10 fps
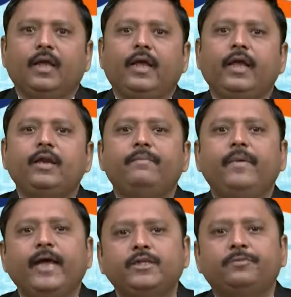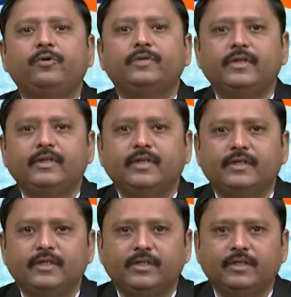In batch processing
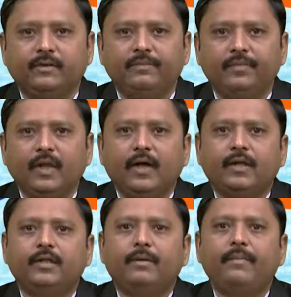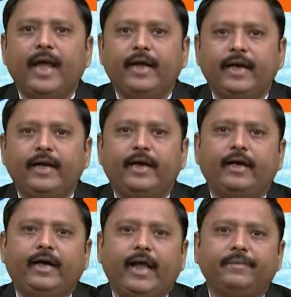system, the
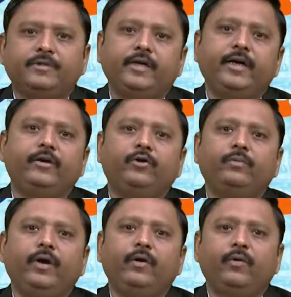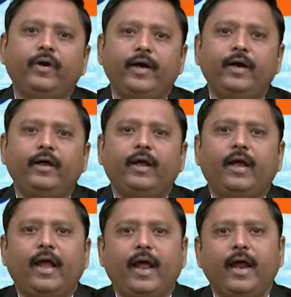magnetic taps need to be loaded
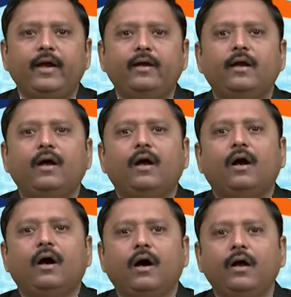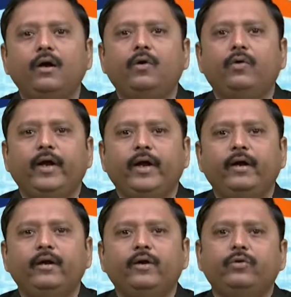and unloaded
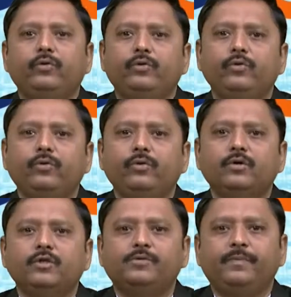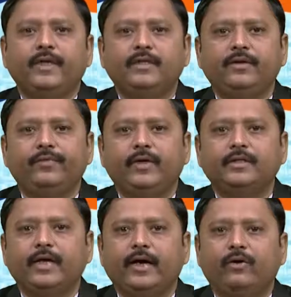to do specific
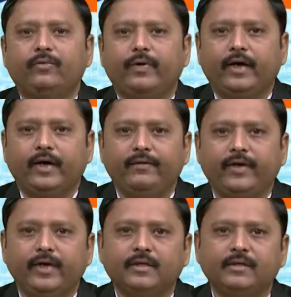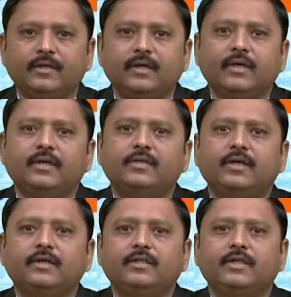set of activities
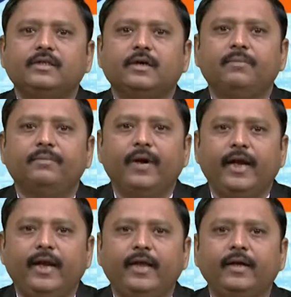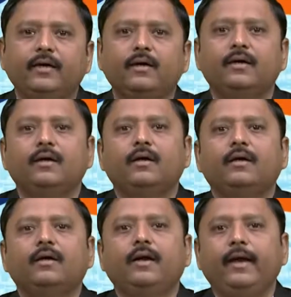such as compiling,
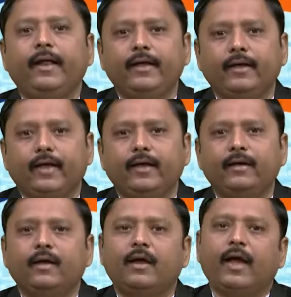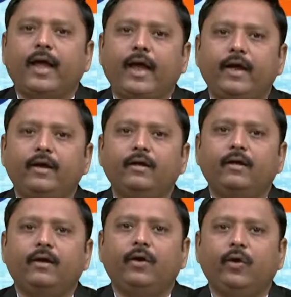linking and
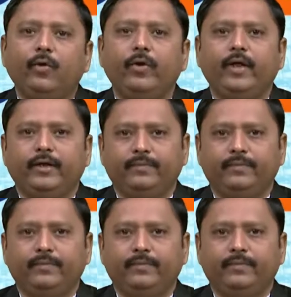loading.